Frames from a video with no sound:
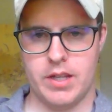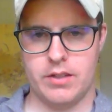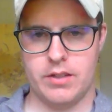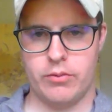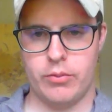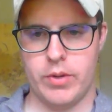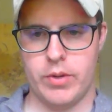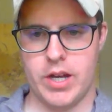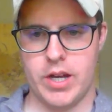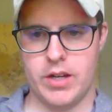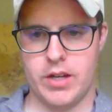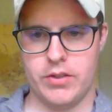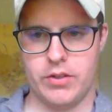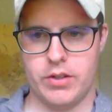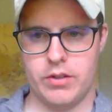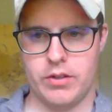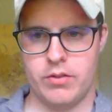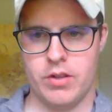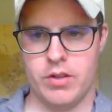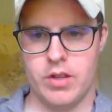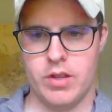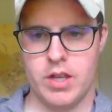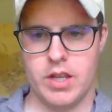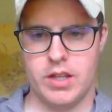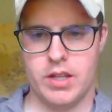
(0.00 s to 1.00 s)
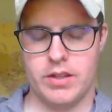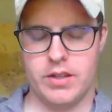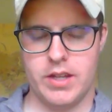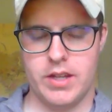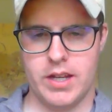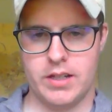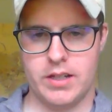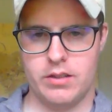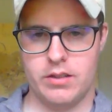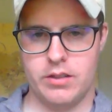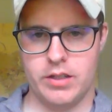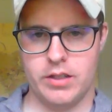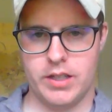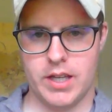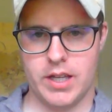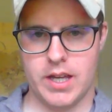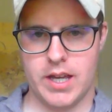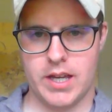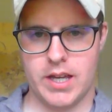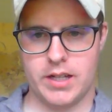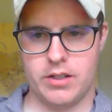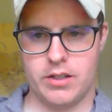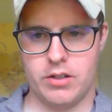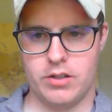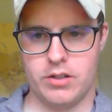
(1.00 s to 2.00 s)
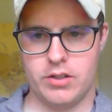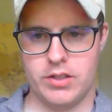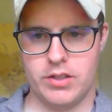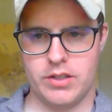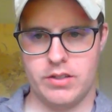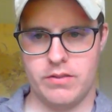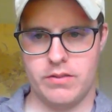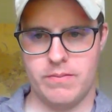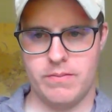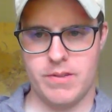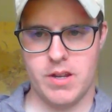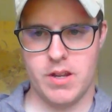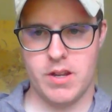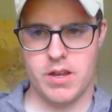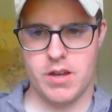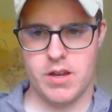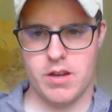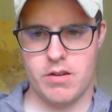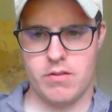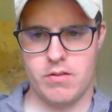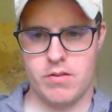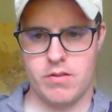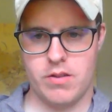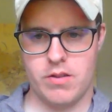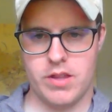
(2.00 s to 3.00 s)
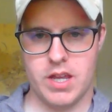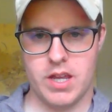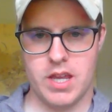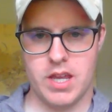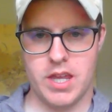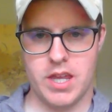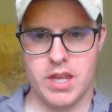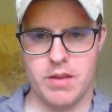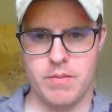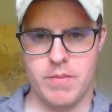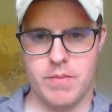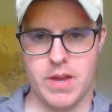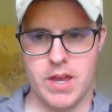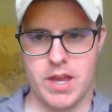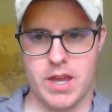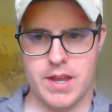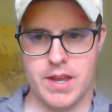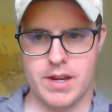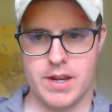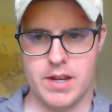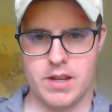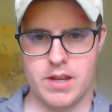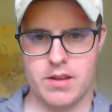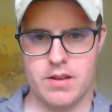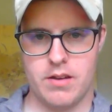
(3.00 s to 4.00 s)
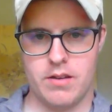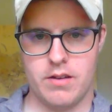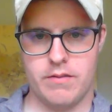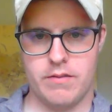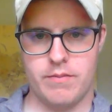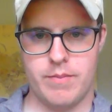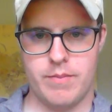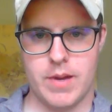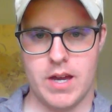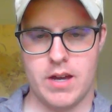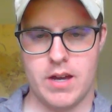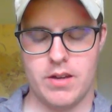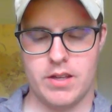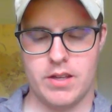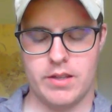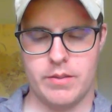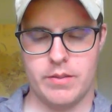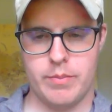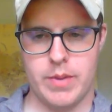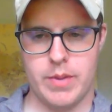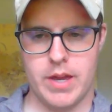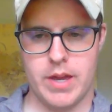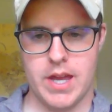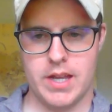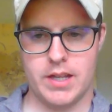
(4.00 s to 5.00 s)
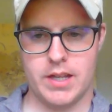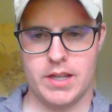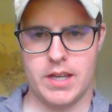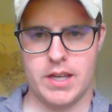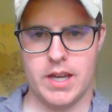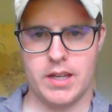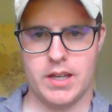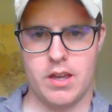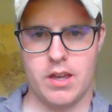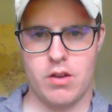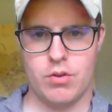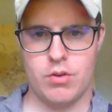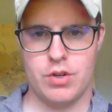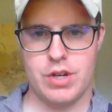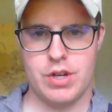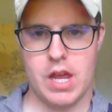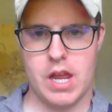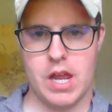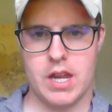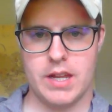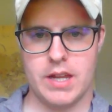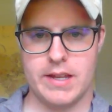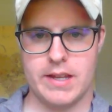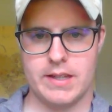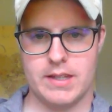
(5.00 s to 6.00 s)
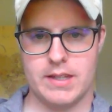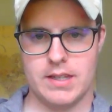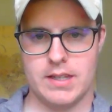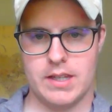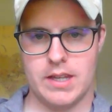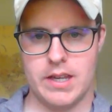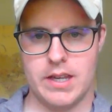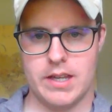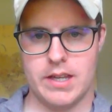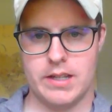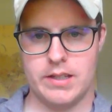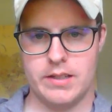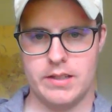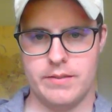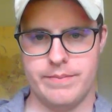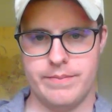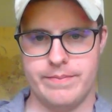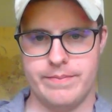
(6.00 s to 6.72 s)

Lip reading: as well. So take a look at Carson's video that he made about his pet gecko shedding its skin.